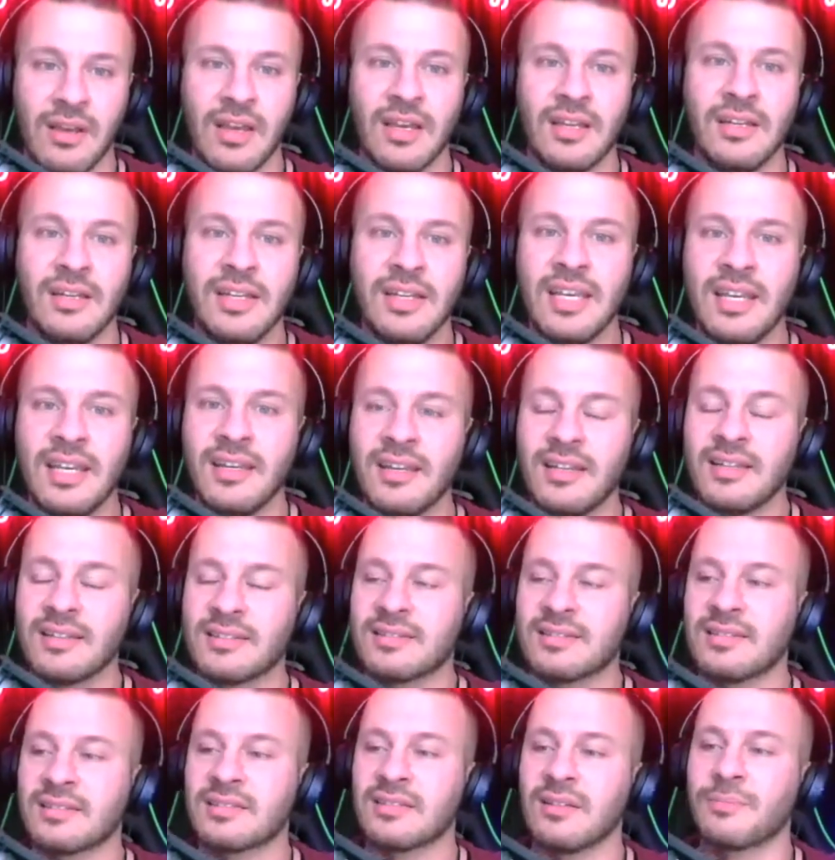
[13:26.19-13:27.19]
Neediness
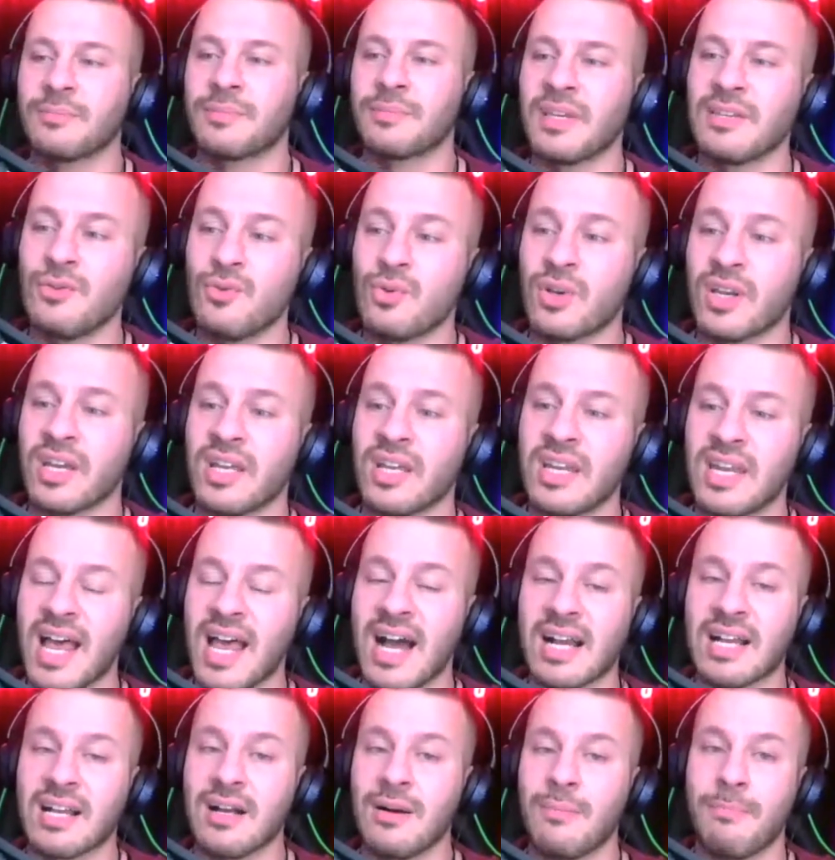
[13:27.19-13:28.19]
is something you
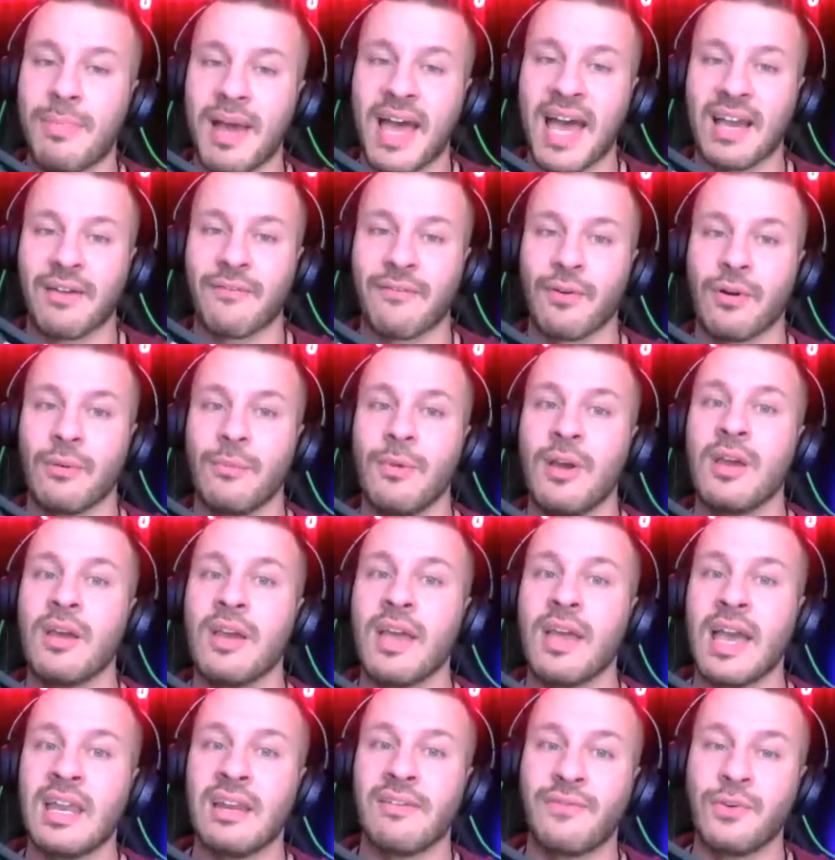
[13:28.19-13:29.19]
cannot come back from.
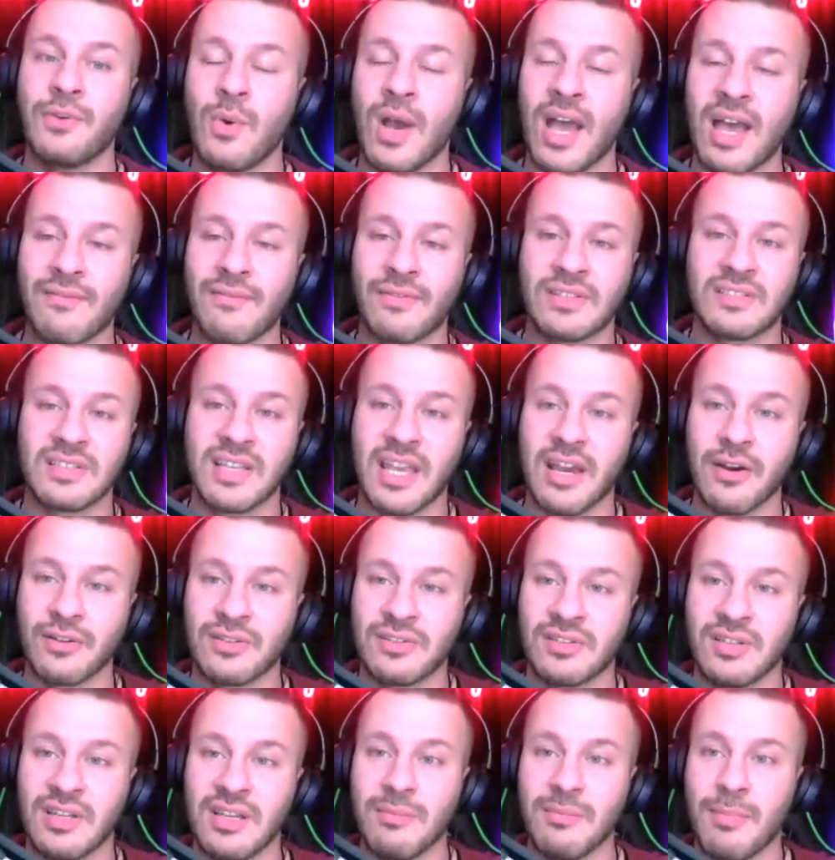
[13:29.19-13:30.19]
And if you have a
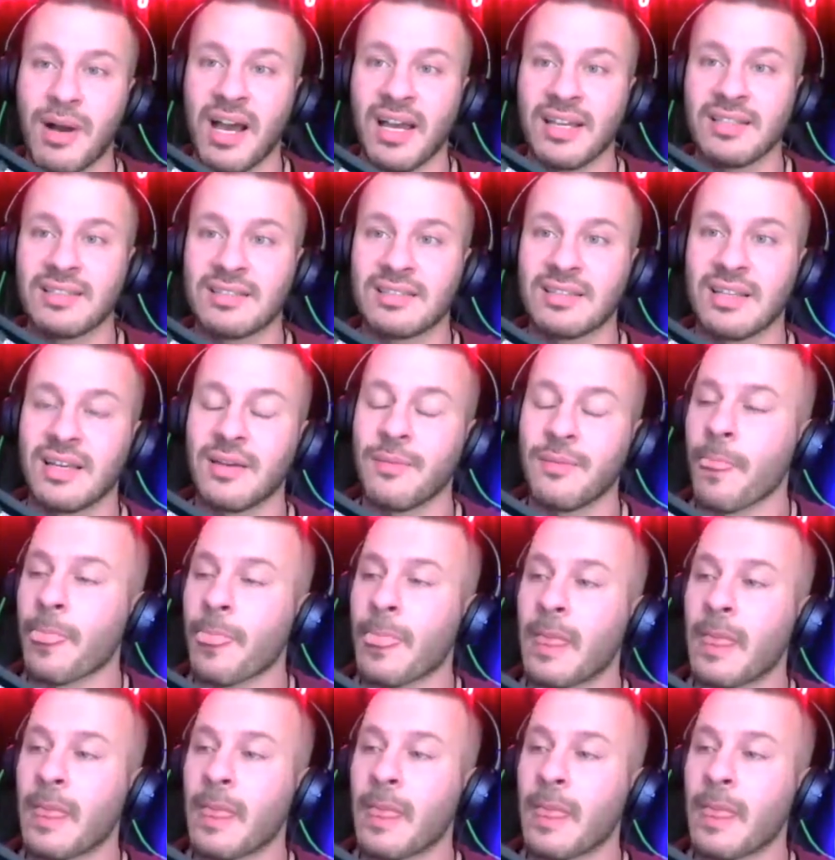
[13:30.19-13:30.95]
scarcity mindset,